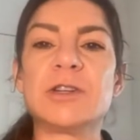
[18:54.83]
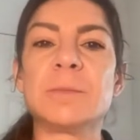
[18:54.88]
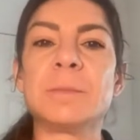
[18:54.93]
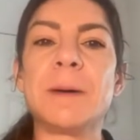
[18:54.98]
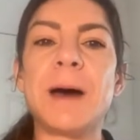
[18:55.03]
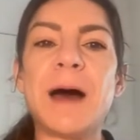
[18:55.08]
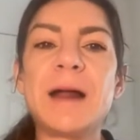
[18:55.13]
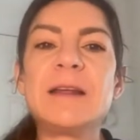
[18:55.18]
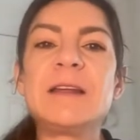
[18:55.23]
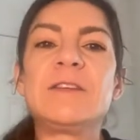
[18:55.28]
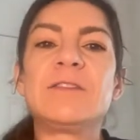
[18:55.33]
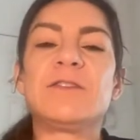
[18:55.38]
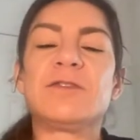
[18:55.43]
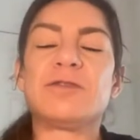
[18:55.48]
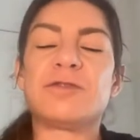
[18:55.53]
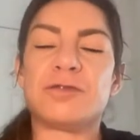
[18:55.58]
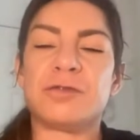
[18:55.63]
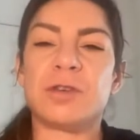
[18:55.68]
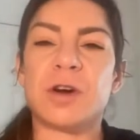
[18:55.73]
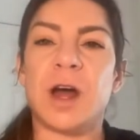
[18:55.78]
Your body is
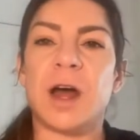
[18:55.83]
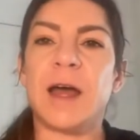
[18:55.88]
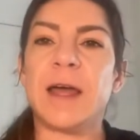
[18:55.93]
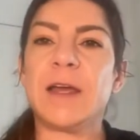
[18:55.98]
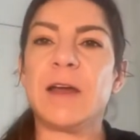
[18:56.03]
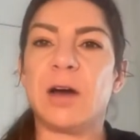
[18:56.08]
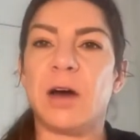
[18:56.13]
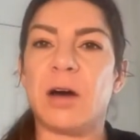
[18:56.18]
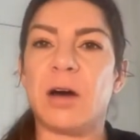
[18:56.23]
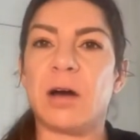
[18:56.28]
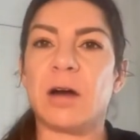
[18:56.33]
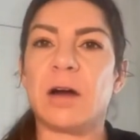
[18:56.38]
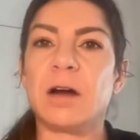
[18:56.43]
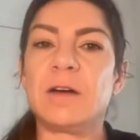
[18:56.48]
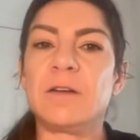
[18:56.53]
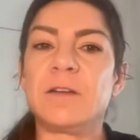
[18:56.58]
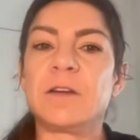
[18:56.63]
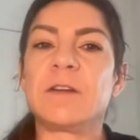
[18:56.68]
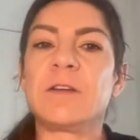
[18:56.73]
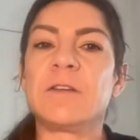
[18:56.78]
trying
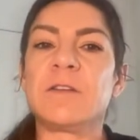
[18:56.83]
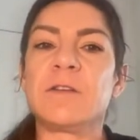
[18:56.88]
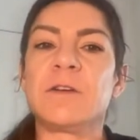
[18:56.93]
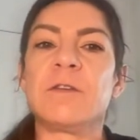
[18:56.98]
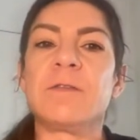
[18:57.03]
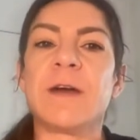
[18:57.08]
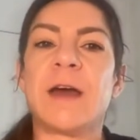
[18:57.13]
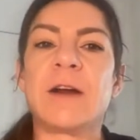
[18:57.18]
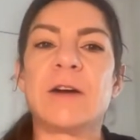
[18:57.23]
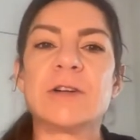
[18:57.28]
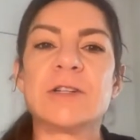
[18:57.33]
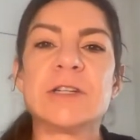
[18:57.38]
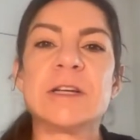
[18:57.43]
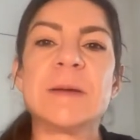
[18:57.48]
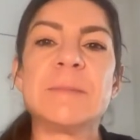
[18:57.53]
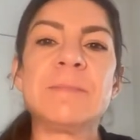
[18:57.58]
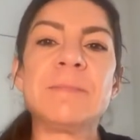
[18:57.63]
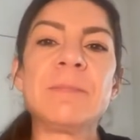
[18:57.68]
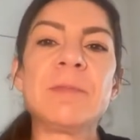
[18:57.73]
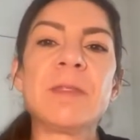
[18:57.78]
hard to conserve
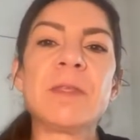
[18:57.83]
energy.